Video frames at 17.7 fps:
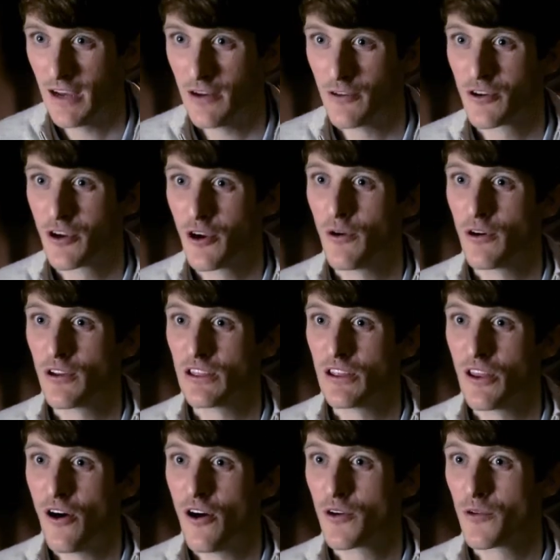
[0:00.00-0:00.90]
it'll go a
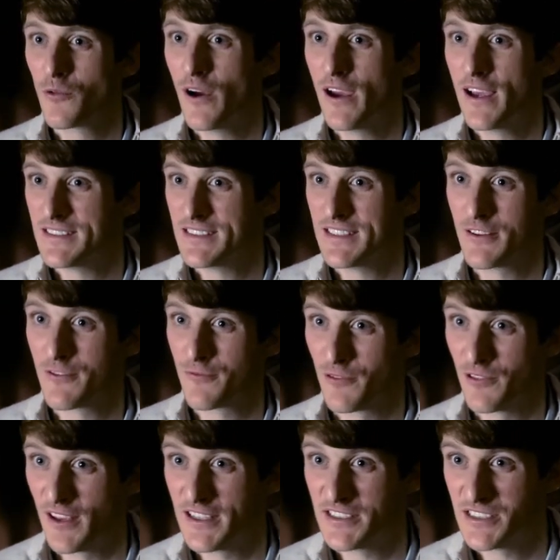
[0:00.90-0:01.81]
long ways in the
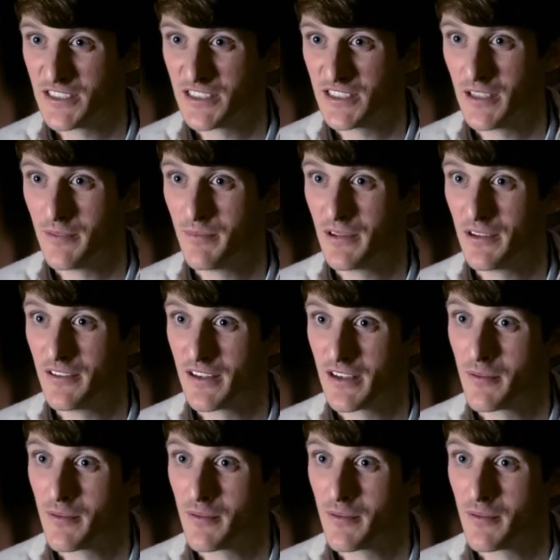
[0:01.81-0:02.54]
relationship building